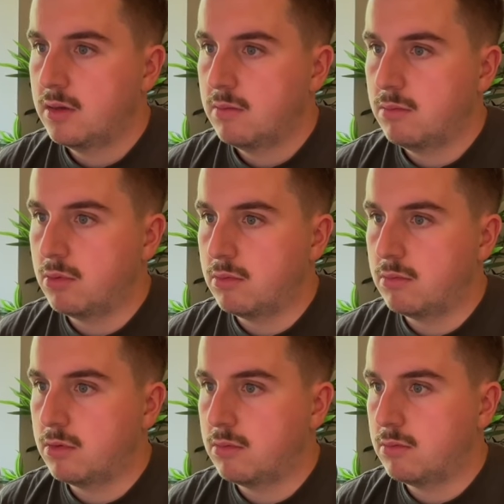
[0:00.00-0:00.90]
boom,
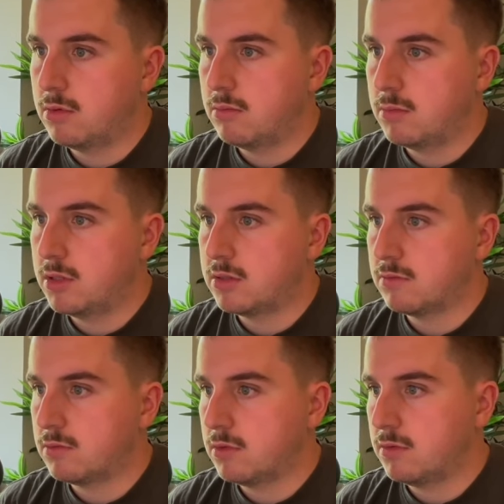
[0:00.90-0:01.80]
boom, boom, these are
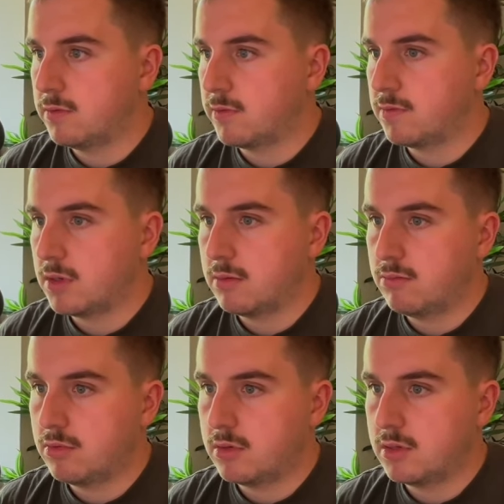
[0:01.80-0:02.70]
all your fucking
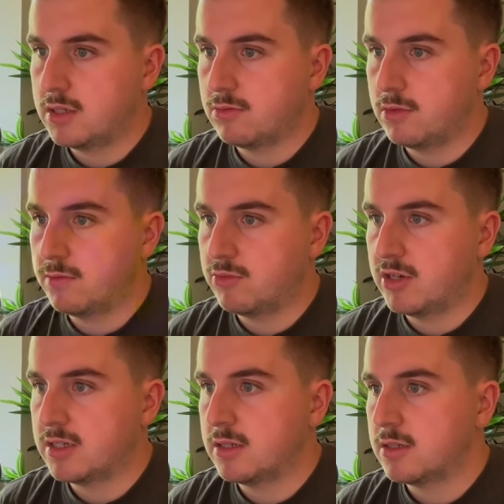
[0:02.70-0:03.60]
products, these are all your other
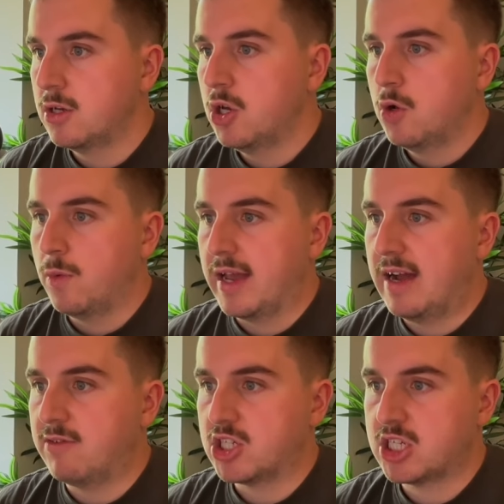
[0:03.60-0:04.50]
bracelets. We
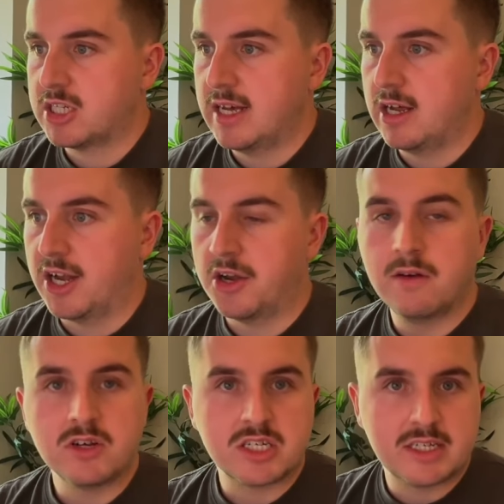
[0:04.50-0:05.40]
have
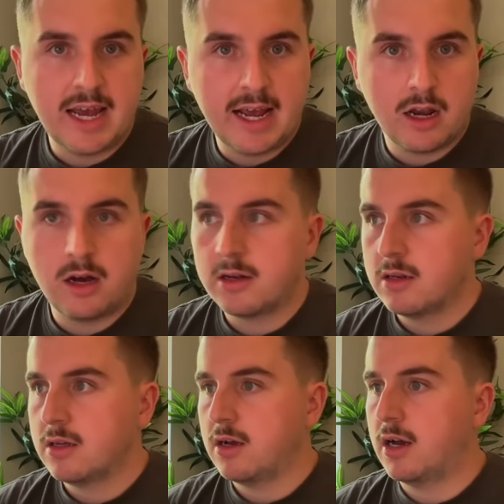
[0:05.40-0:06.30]
another sale on
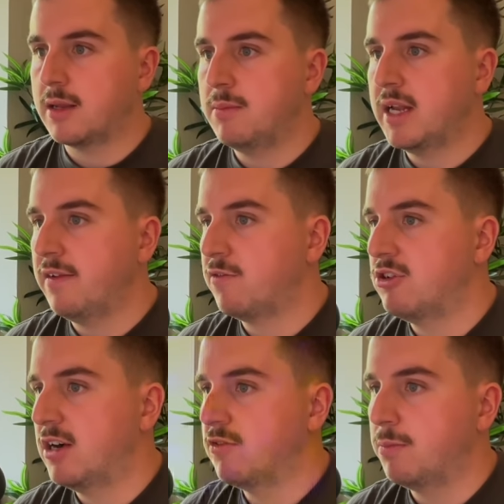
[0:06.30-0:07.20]
at the minute for
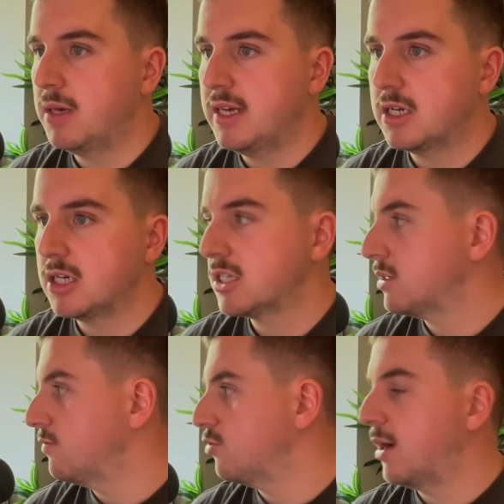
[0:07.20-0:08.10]
our
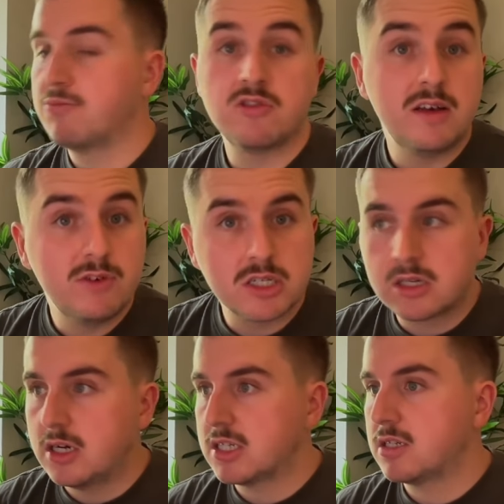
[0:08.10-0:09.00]
for our previous
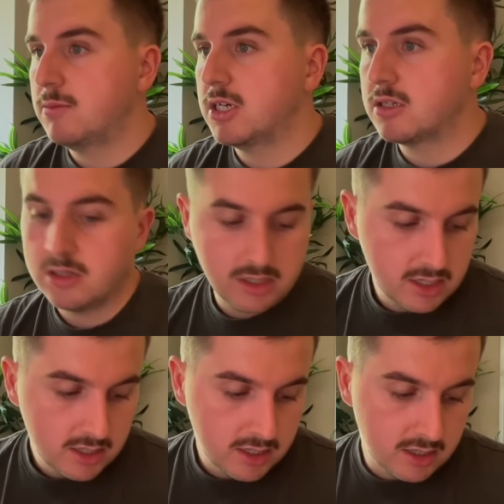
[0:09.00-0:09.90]
customers. You know,